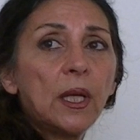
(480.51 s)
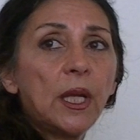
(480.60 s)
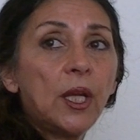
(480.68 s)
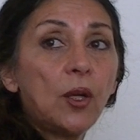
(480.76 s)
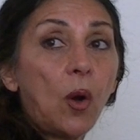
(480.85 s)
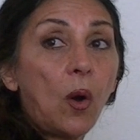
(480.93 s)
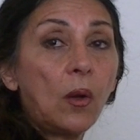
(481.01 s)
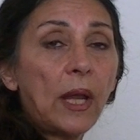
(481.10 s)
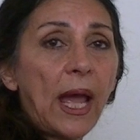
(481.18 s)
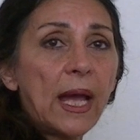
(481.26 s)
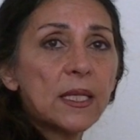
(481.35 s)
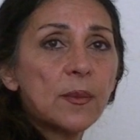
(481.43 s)
in all
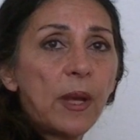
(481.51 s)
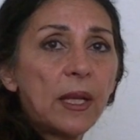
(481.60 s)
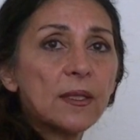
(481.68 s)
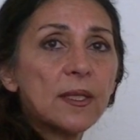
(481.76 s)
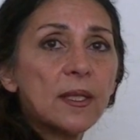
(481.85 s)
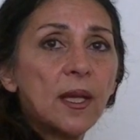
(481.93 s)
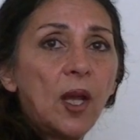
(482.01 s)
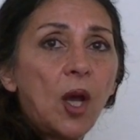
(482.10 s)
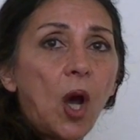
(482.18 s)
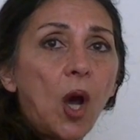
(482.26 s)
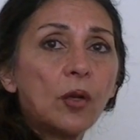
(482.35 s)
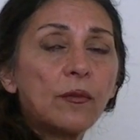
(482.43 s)
aspects.
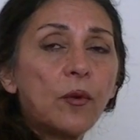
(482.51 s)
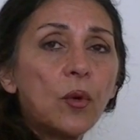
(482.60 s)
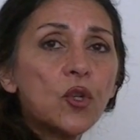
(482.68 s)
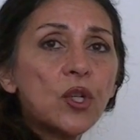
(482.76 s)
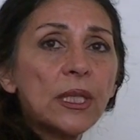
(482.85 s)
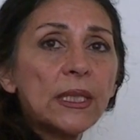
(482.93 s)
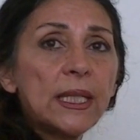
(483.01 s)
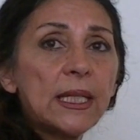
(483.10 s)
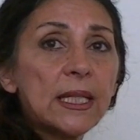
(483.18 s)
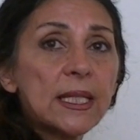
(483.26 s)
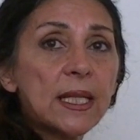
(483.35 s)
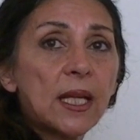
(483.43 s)
Unfortunately,
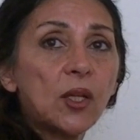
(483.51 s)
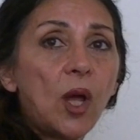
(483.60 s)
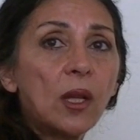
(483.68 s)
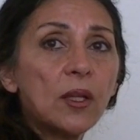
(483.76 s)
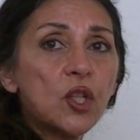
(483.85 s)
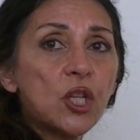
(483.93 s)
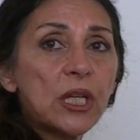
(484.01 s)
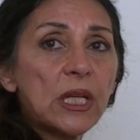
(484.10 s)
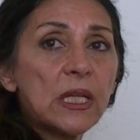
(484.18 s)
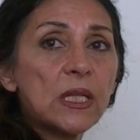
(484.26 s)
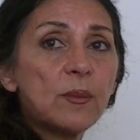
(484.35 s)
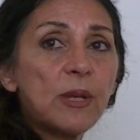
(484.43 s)
this technology
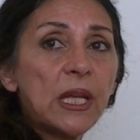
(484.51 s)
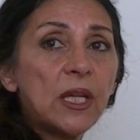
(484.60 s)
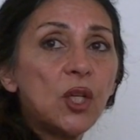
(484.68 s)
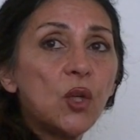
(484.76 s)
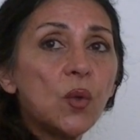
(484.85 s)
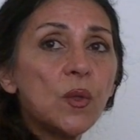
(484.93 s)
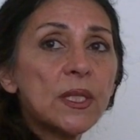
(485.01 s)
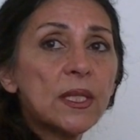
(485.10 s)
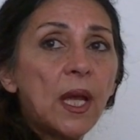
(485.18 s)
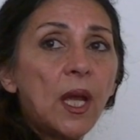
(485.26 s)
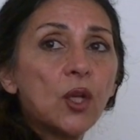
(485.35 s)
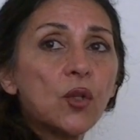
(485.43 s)
is being
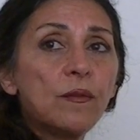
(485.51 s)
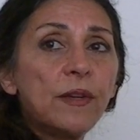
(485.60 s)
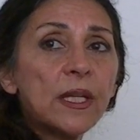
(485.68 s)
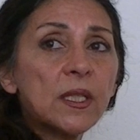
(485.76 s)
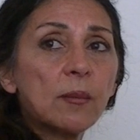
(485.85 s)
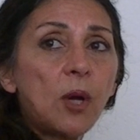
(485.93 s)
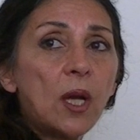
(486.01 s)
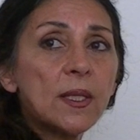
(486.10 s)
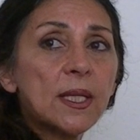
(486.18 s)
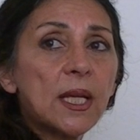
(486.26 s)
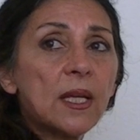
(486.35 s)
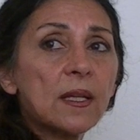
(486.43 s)
used to
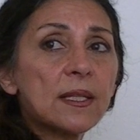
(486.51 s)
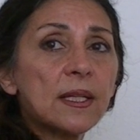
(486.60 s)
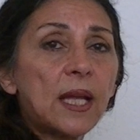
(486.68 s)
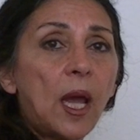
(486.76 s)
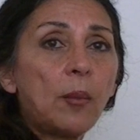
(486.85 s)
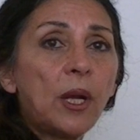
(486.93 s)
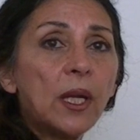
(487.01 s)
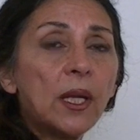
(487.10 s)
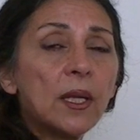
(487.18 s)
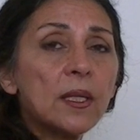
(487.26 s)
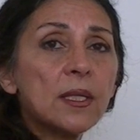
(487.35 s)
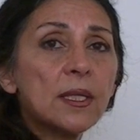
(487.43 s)
victimize innocent
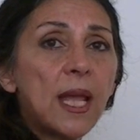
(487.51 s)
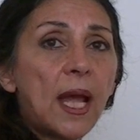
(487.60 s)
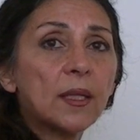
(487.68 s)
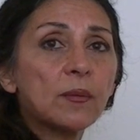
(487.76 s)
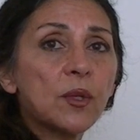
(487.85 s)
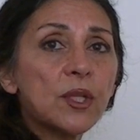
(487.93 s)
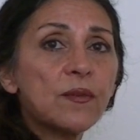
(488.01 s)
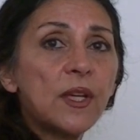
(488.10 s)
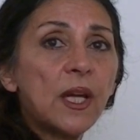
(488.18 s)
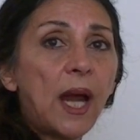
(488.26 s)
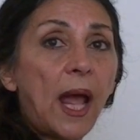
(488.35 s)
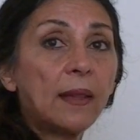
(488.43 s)
Americans, the
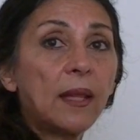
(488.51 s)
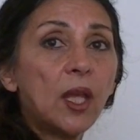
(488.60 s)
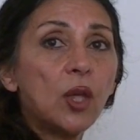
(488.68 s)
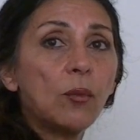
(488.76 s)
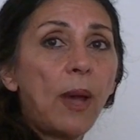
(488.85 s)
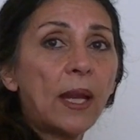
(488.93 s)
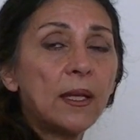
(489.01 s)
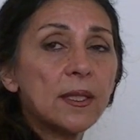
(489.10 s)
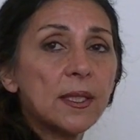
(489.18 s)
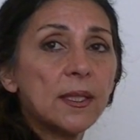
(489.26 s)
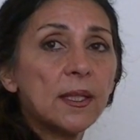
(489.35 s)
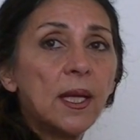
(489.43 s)
atmosphere, and the
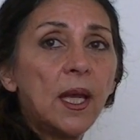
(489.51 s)
humanity.